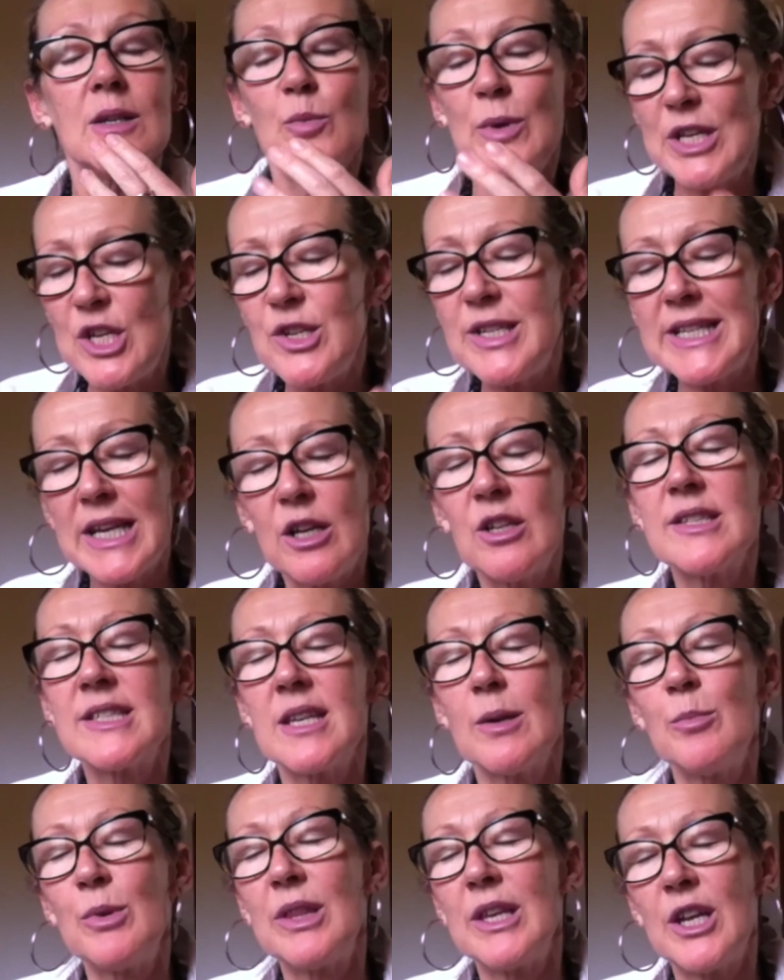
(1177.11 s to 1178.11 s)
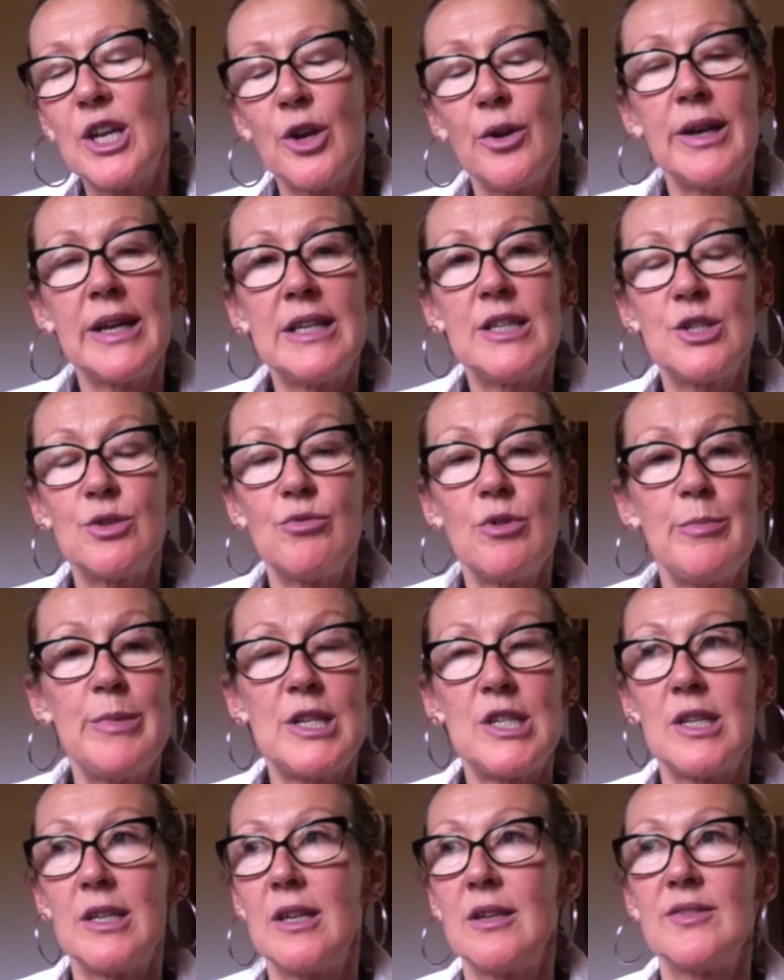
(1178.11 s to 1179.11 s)
when you tell someone they're going into
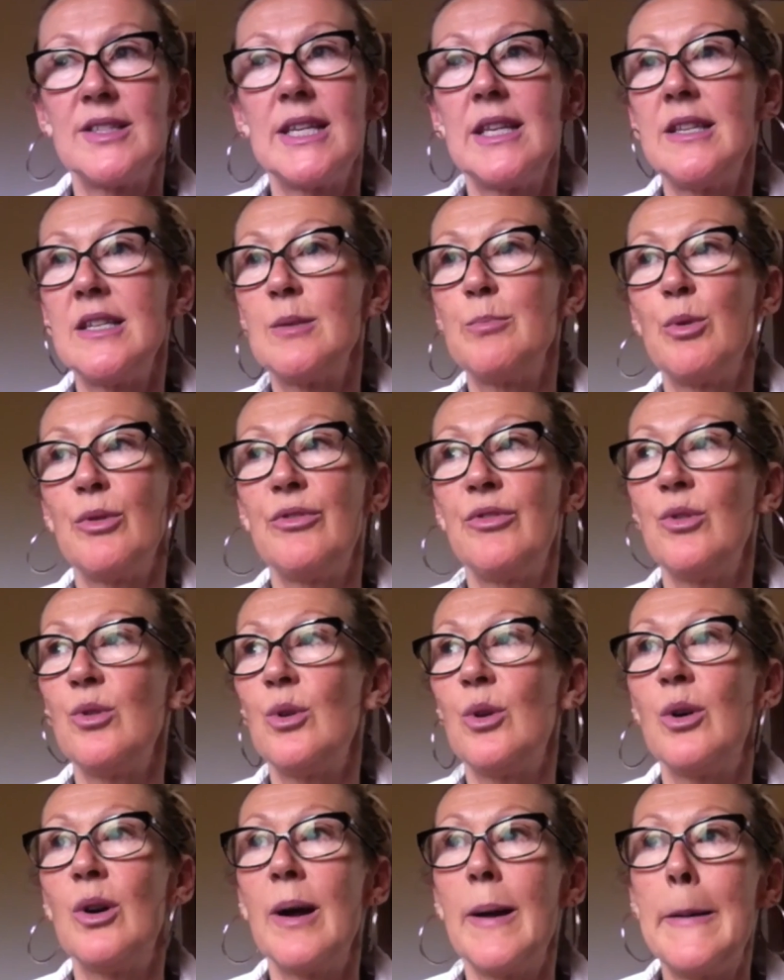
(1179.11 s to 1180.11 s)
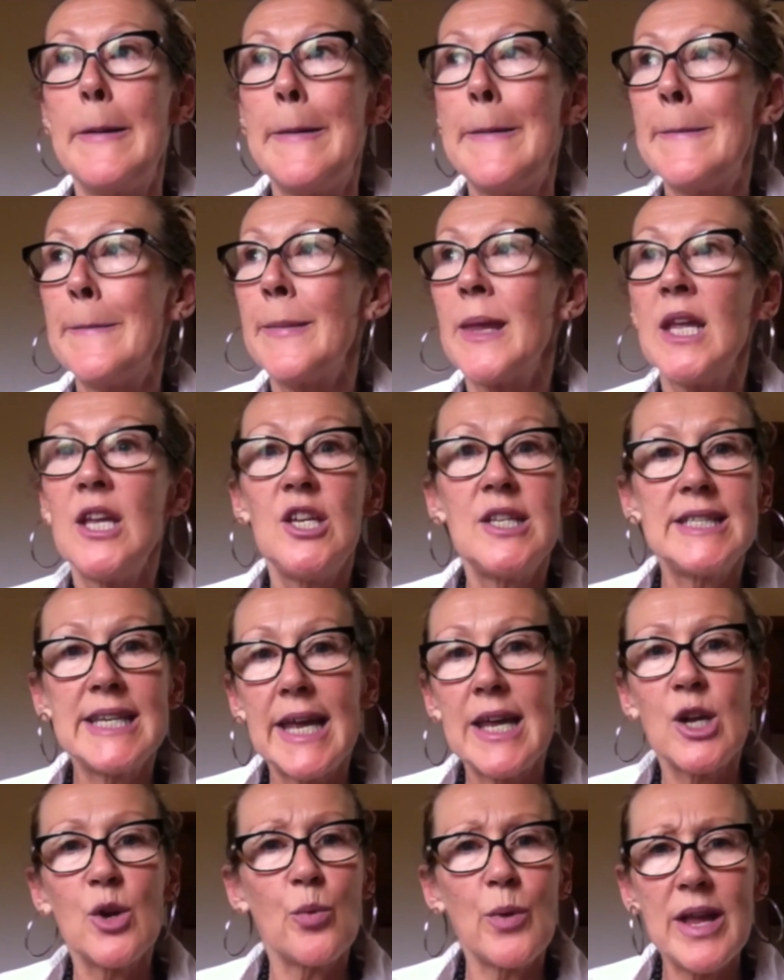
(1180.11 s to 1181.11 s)
remission, I've said this before, you
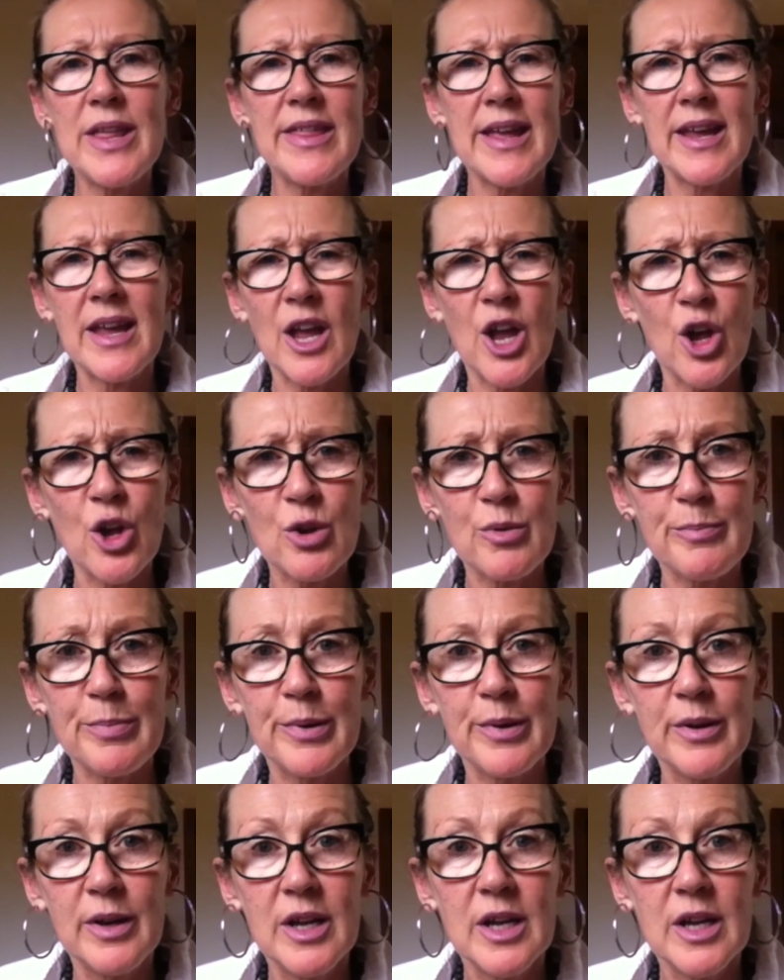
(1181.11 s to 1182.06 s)
take away their hope.